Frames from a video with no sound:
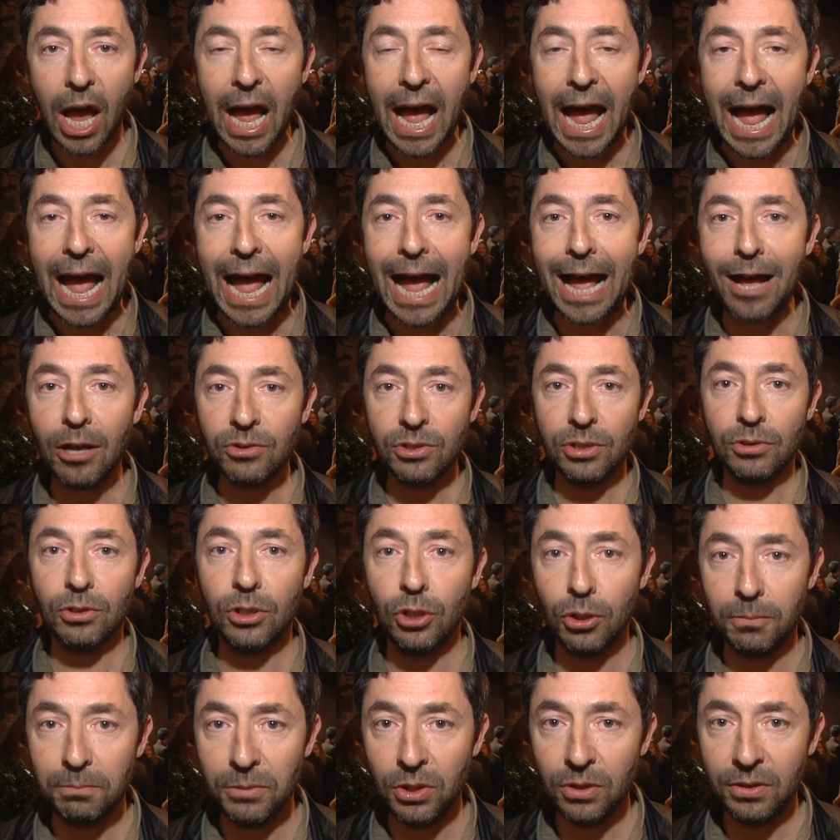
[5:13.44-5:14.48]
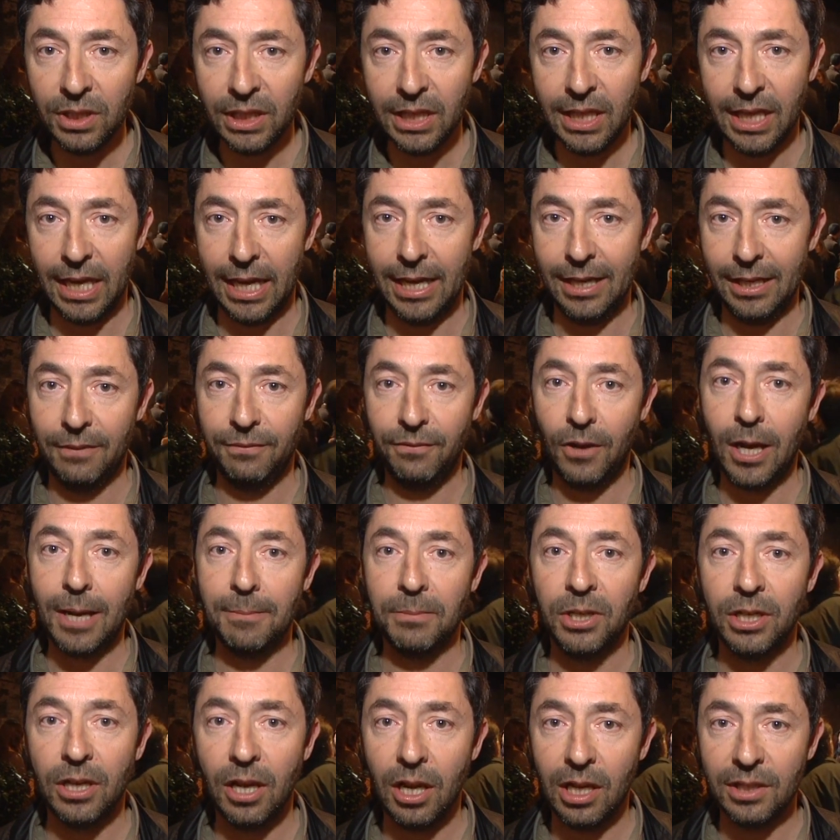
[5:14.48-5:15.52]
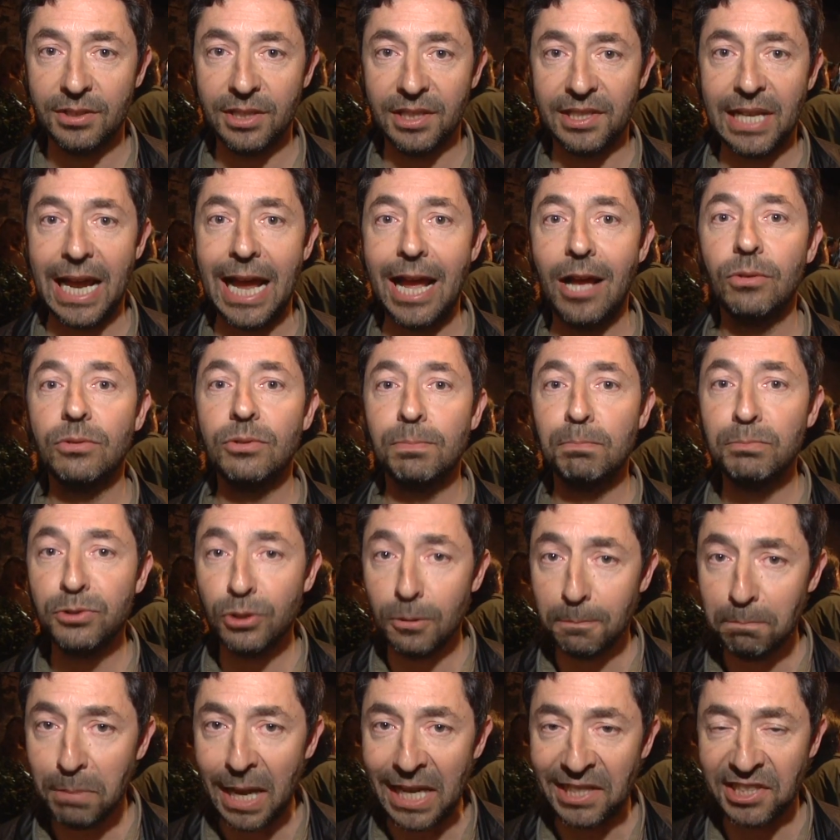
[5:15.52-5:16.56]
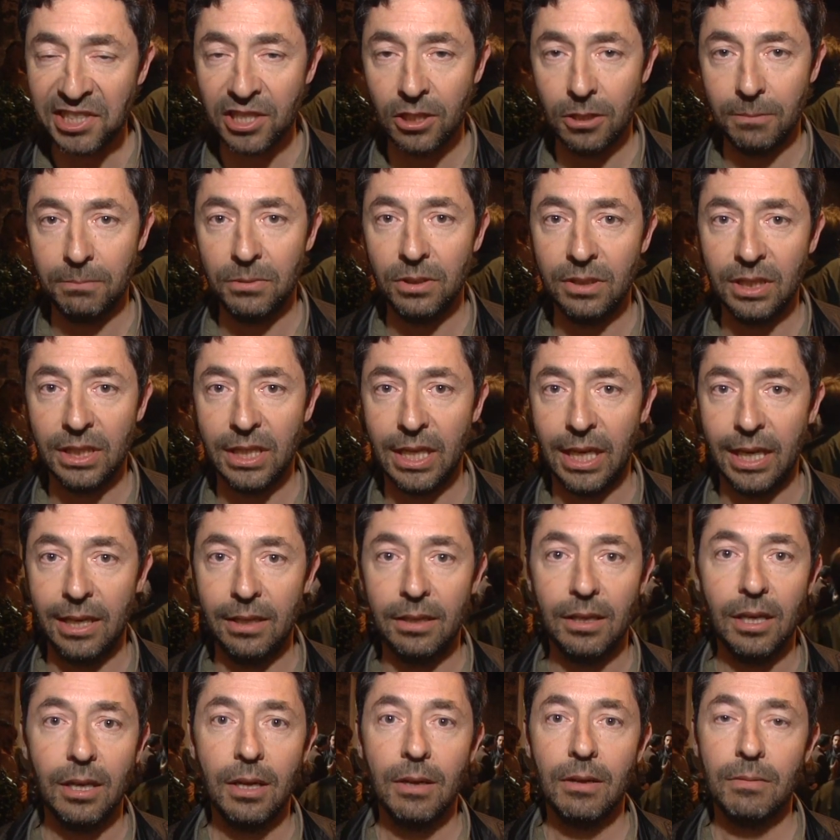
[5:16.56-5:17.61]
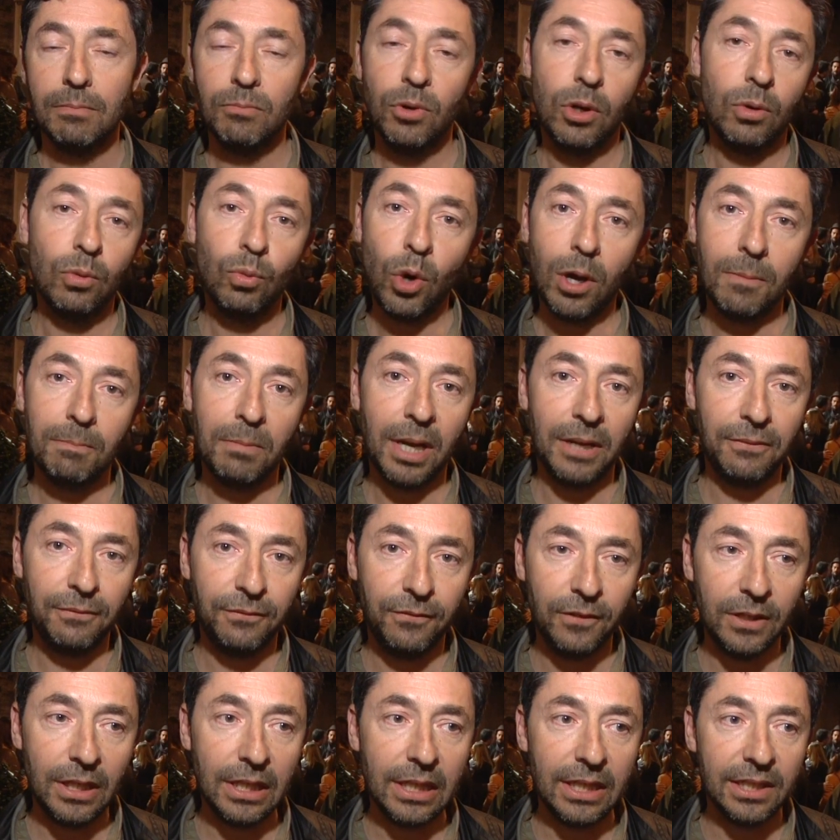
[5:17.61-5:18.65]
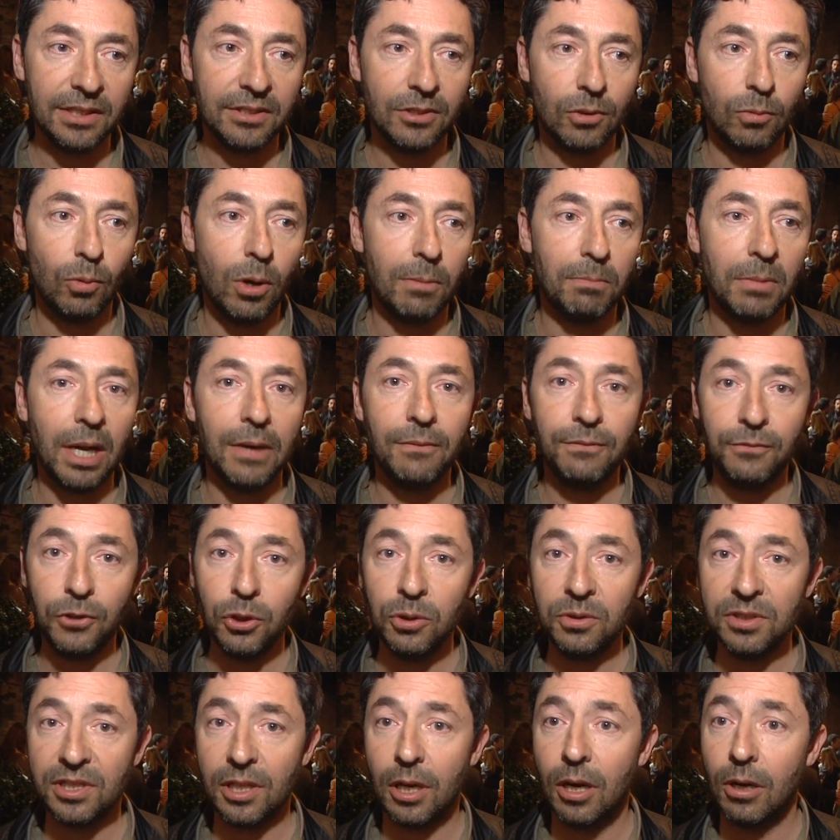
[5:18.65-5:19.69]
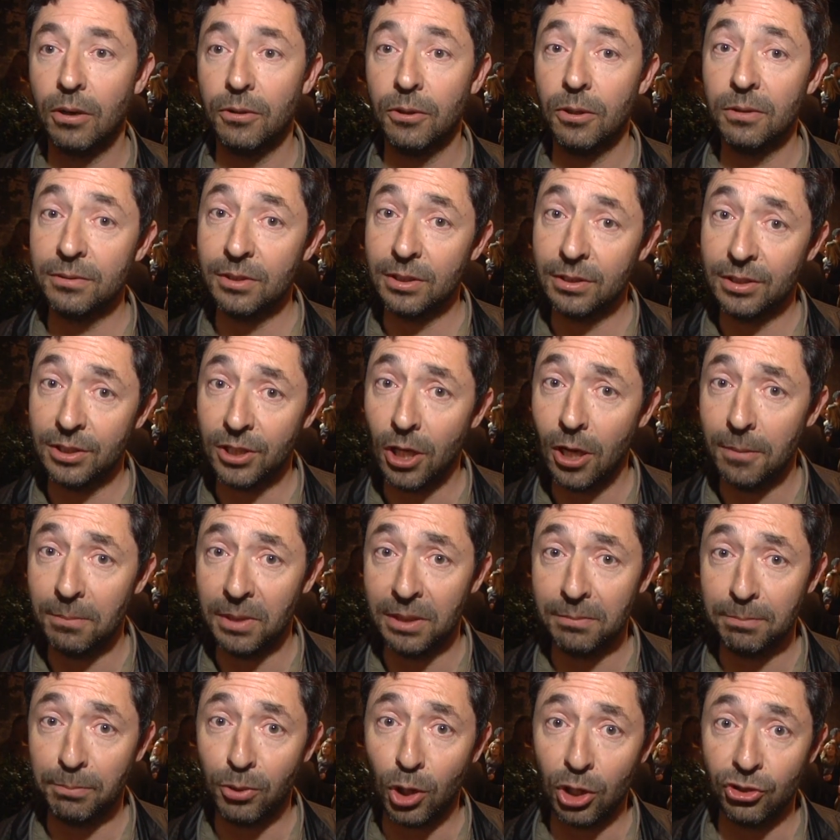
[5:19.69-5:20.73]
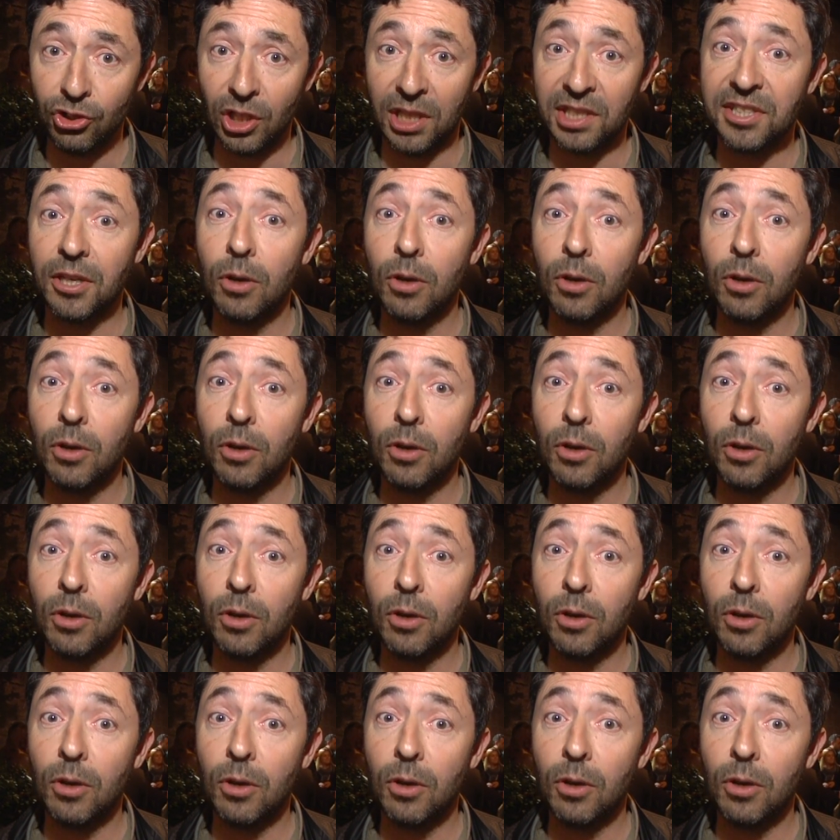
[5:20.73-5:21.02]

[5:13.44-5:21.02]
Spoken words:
how to communicate, if I'm an artist, how to best communicate what my feelings or what my views are on a determined project.